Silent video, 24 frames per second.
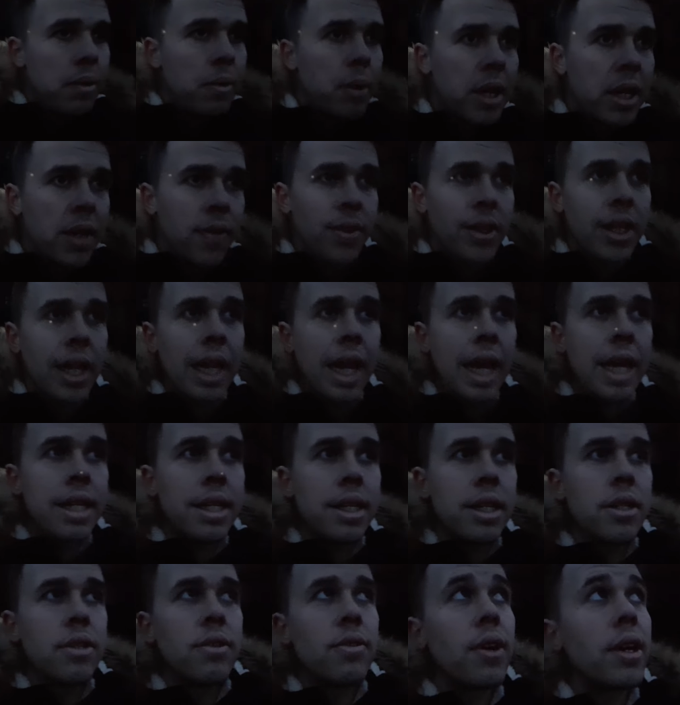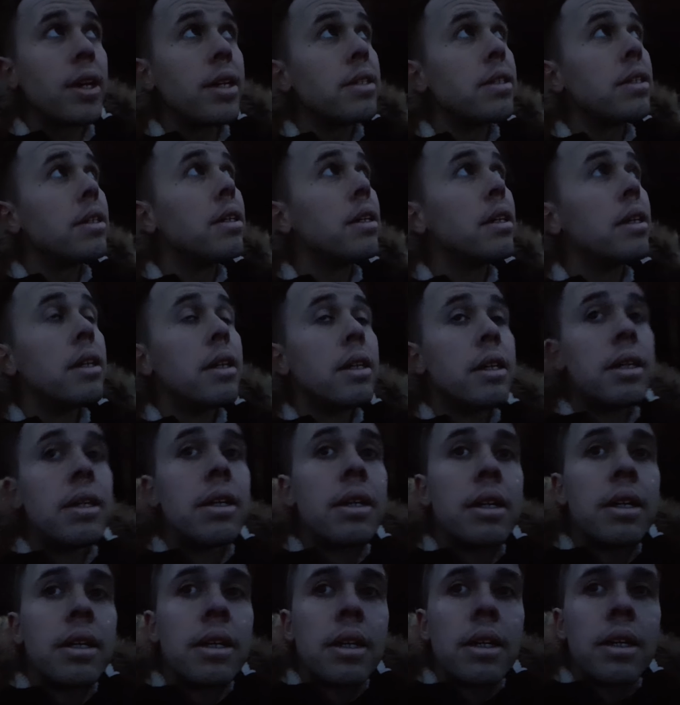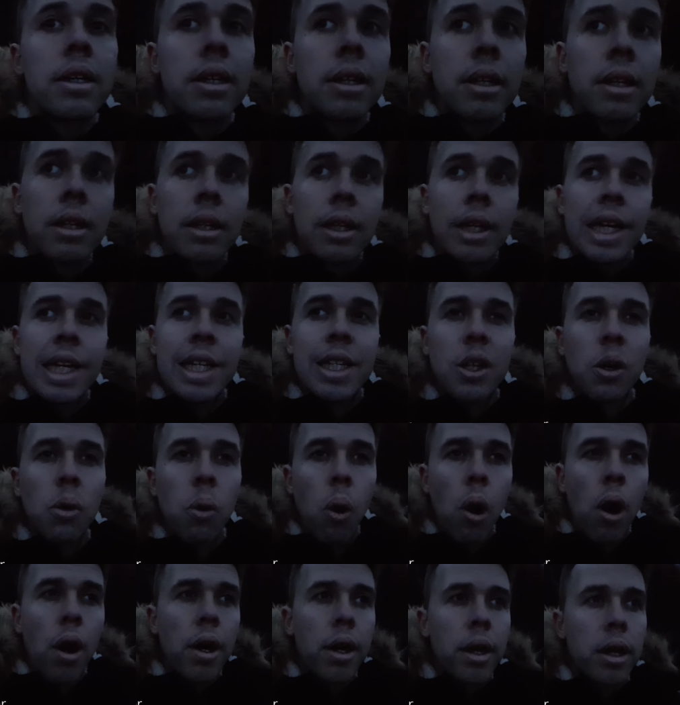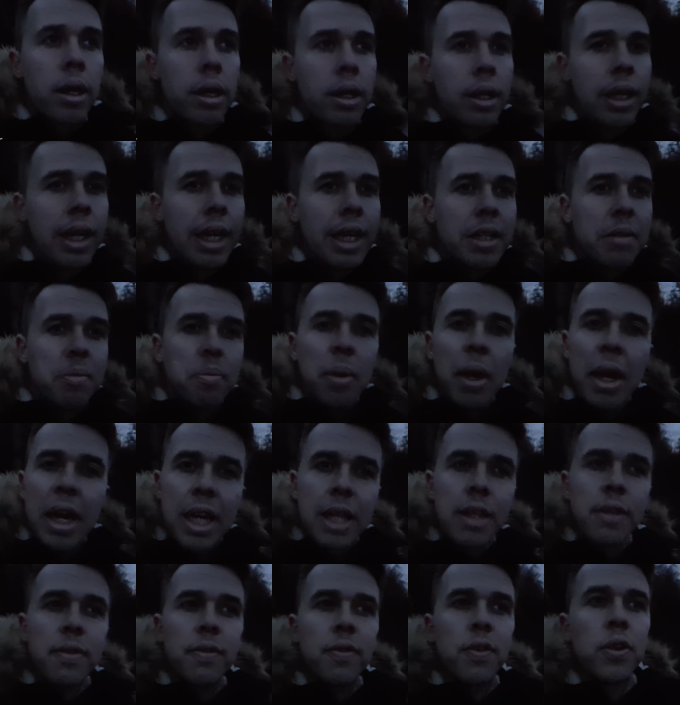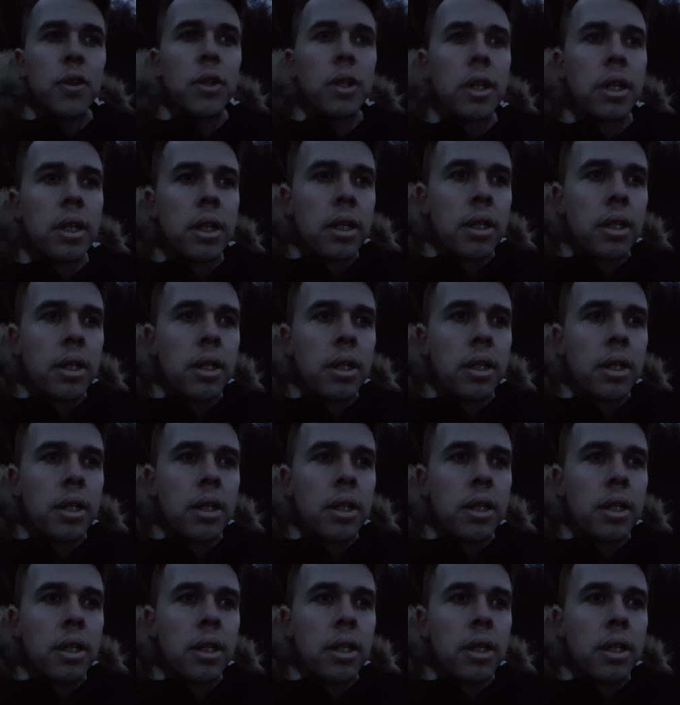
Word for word: when you're in the Lake District? It's quiet, it's peaceful.